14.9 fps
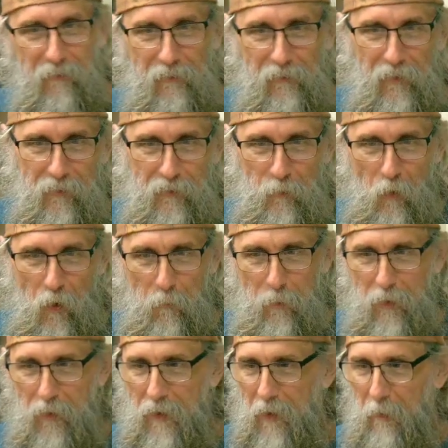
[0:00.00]
and Cindy won't
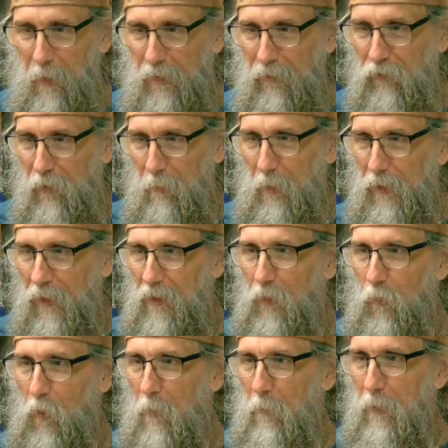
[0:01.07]
be coming. Jim and Linda
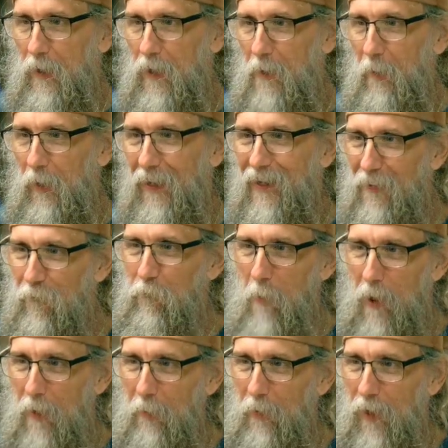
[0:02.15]
won't be coming. If
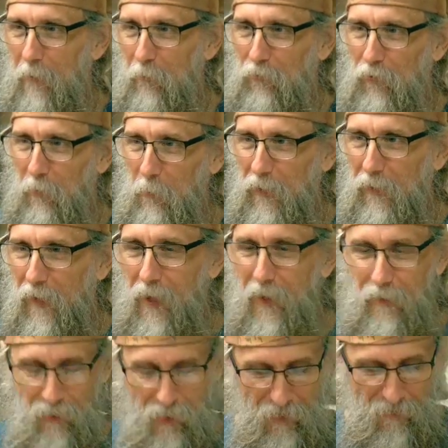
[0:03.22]
mom comes, she'll be
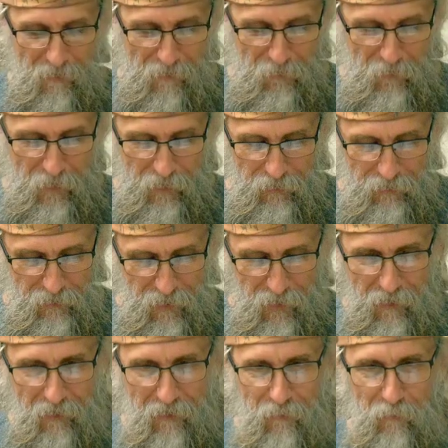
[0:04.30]
late. And
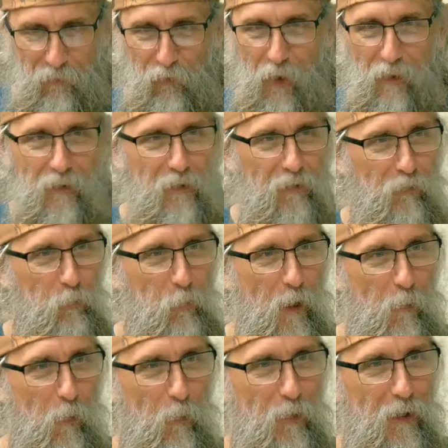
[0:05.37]
uh, so I think that's
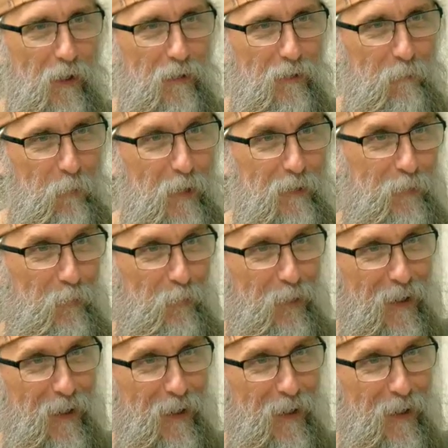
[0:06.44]
probably it. But we